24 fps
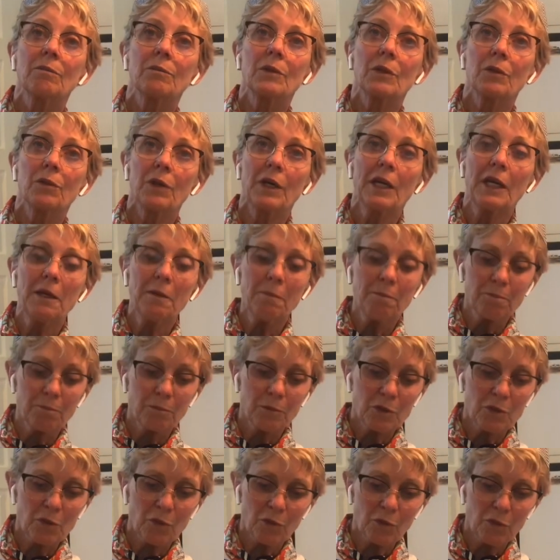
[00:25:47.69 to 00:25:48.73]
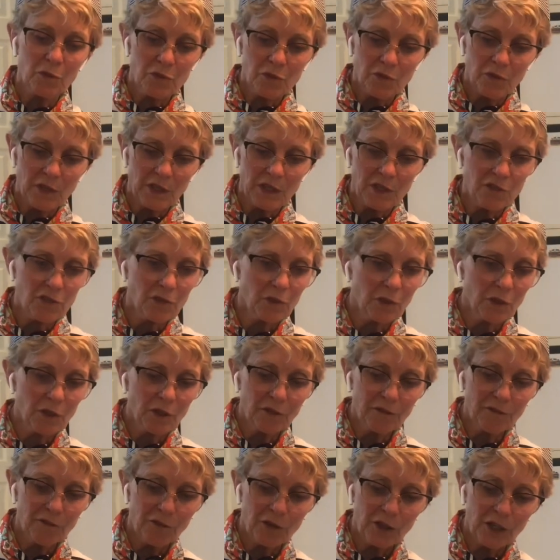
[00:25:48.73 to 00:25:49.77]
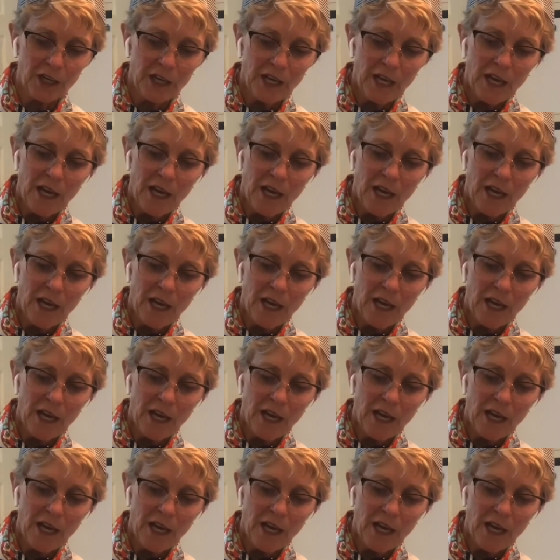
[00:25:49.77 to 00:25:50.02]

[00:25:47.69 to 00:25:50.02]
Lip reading: Okay, so those are things you can look for.